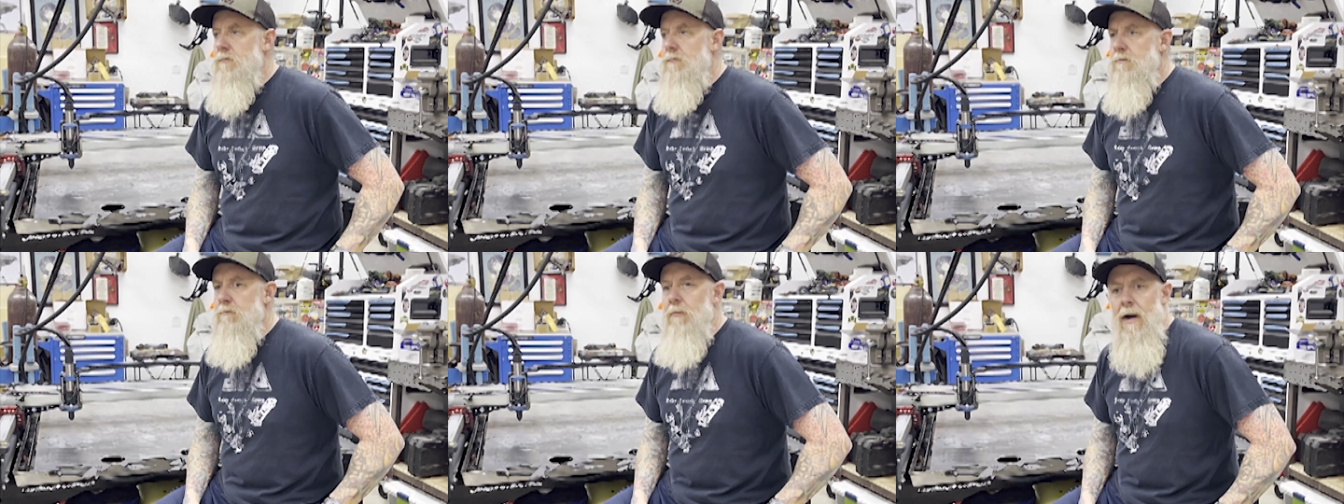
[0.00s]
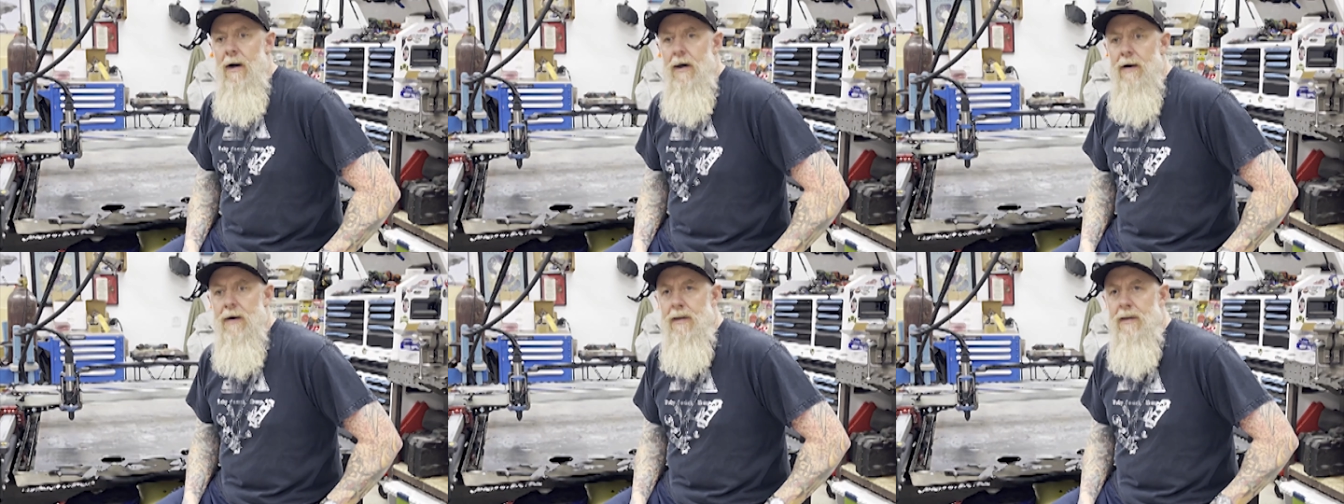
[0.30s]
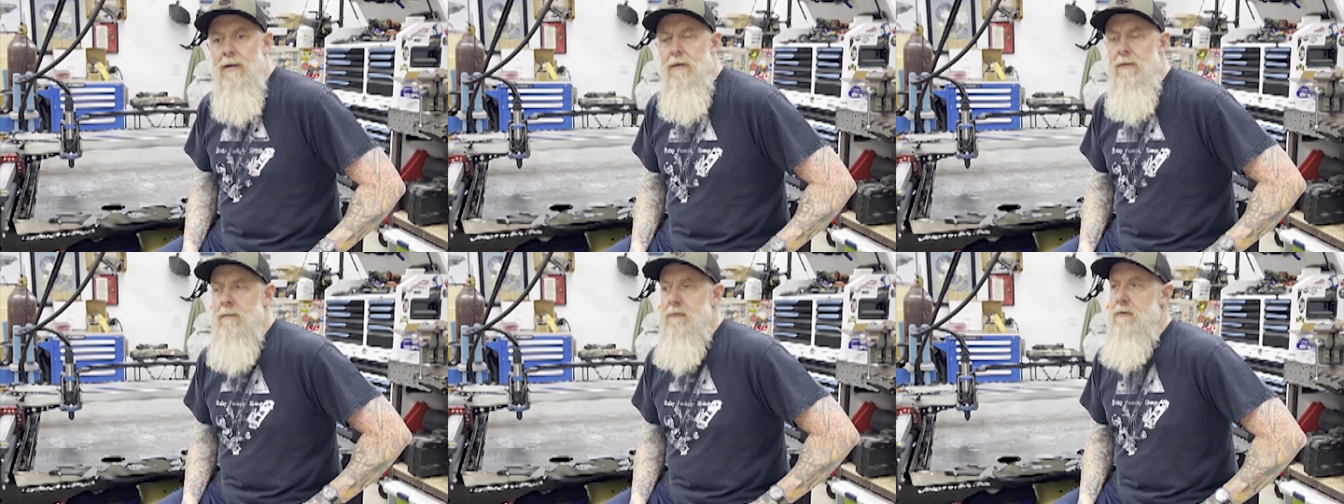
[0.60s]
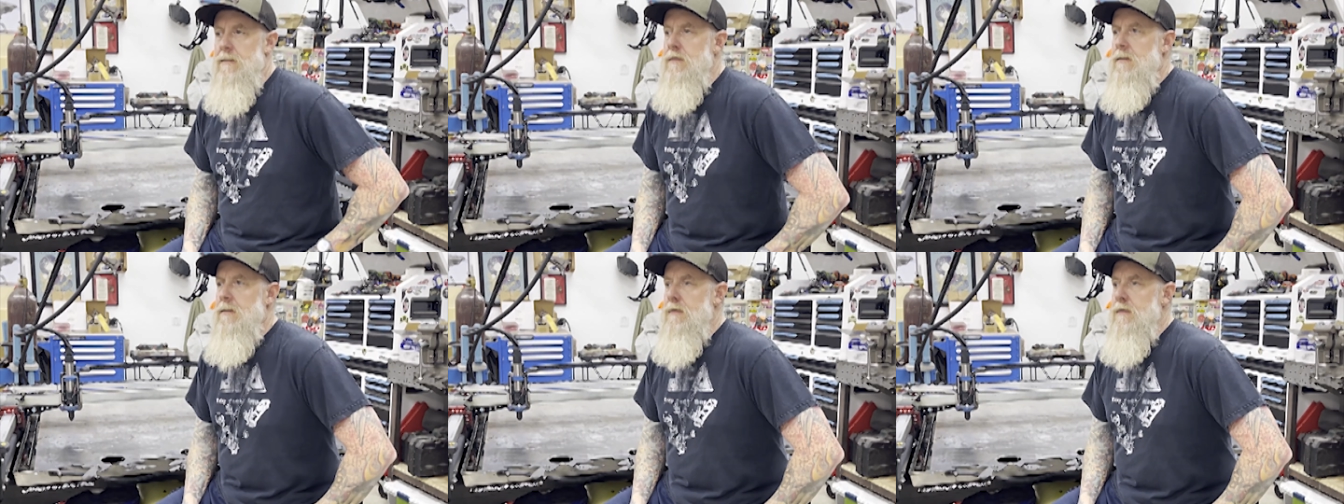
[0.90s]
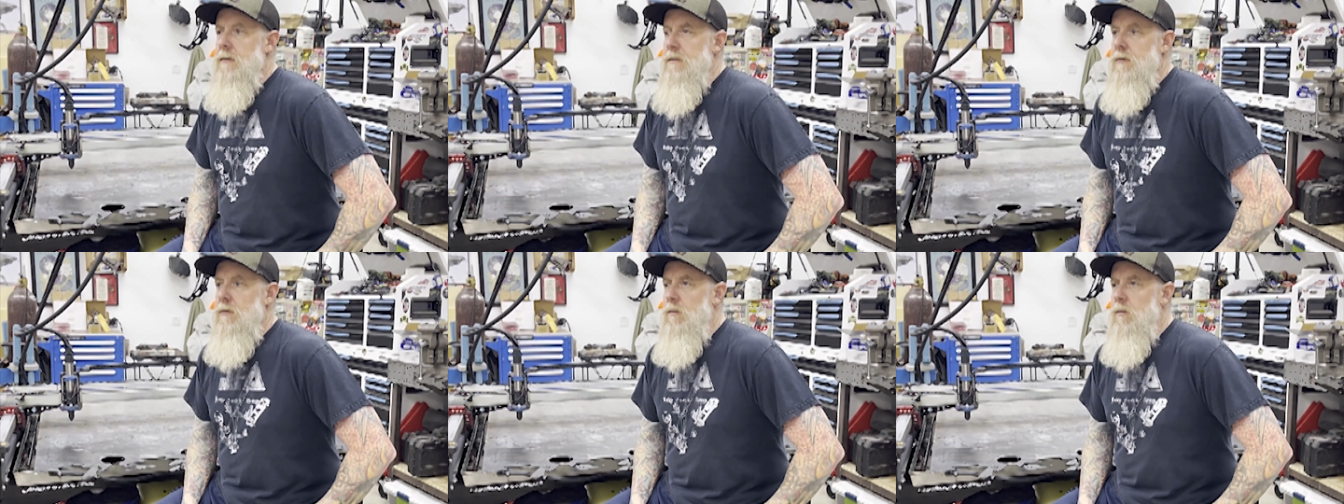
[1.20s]
buying,
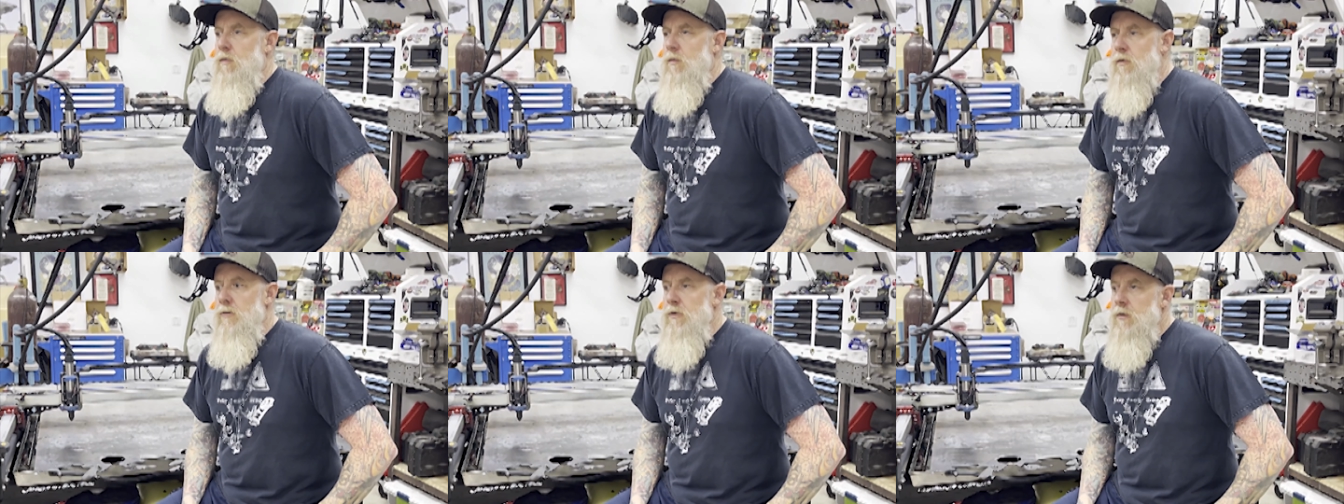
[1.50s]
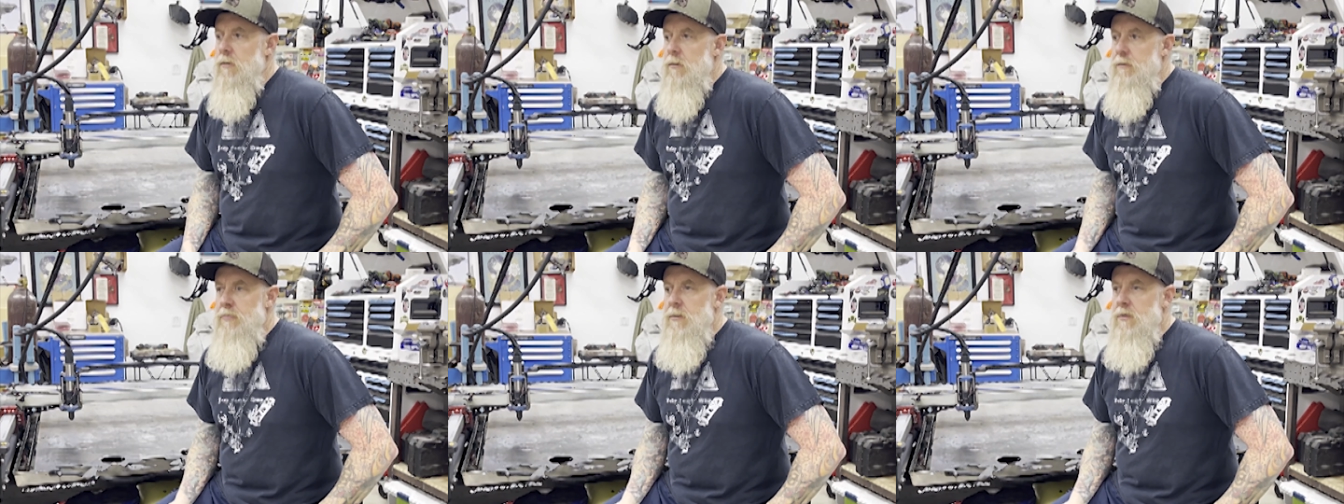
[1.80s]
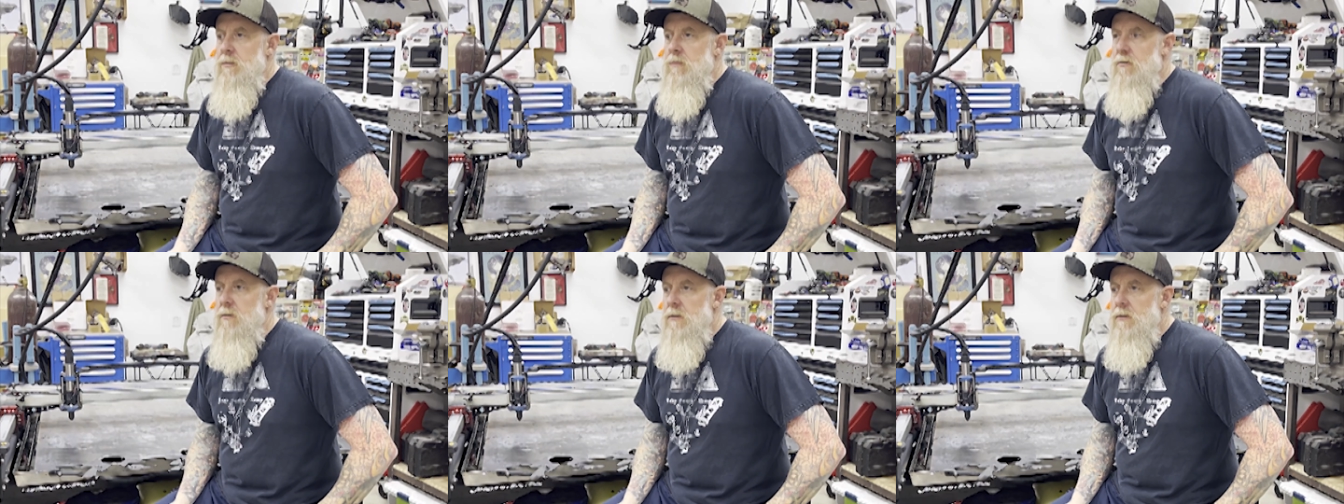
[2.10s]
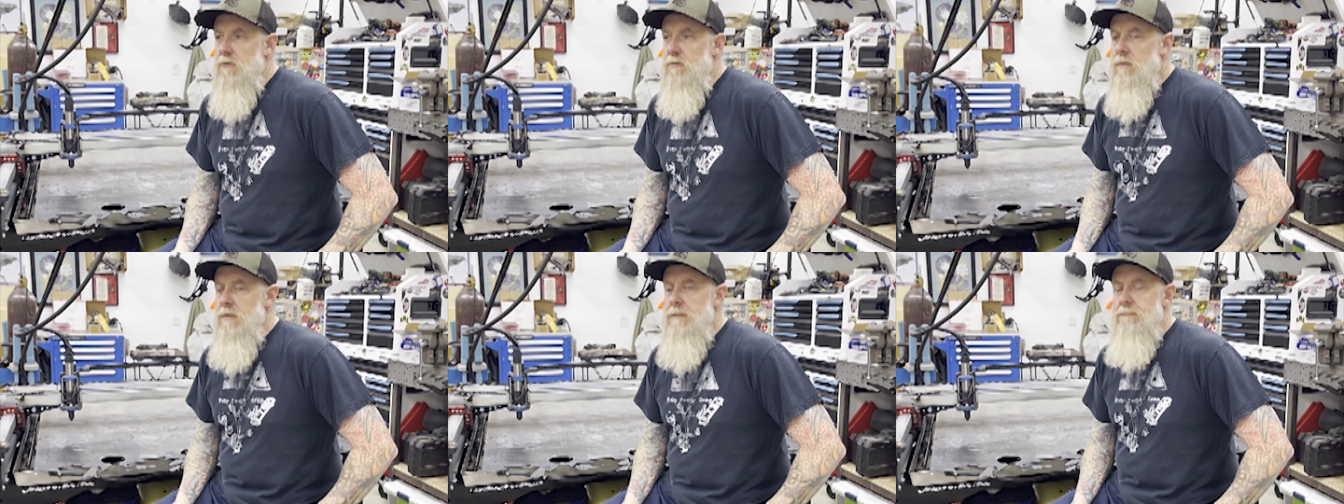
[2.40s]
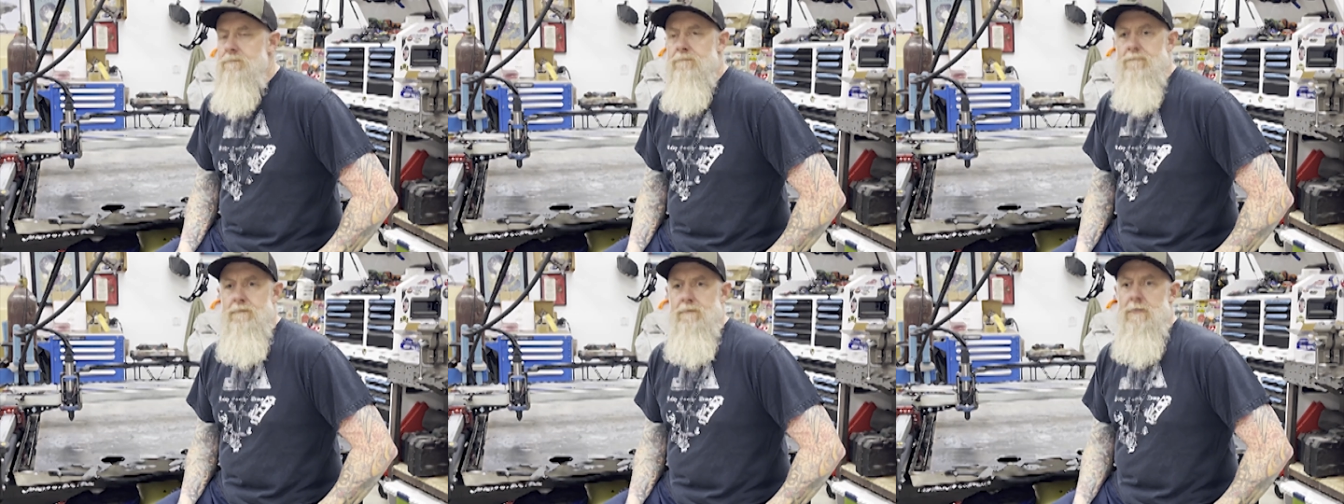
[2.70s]
or your computer illiterate?